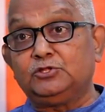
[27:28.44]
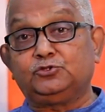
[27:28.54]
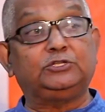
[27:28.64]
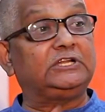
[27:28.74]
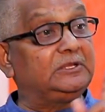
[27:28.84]

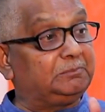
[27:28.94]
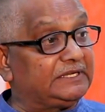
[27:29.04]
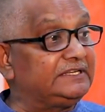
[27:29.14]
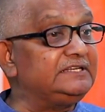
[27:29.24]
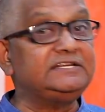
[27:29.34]
so that the
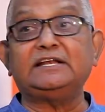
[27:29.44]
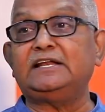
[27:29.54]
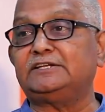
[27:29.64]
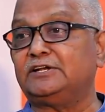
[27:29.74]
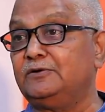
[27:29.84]
present
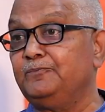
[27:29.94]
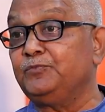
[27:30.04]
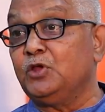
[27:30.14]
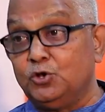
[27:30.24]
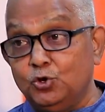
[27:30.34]
generation
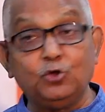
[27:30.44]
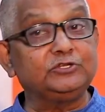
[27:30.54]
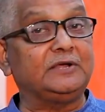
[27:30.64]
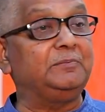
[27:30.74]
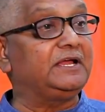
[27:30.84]
knows that,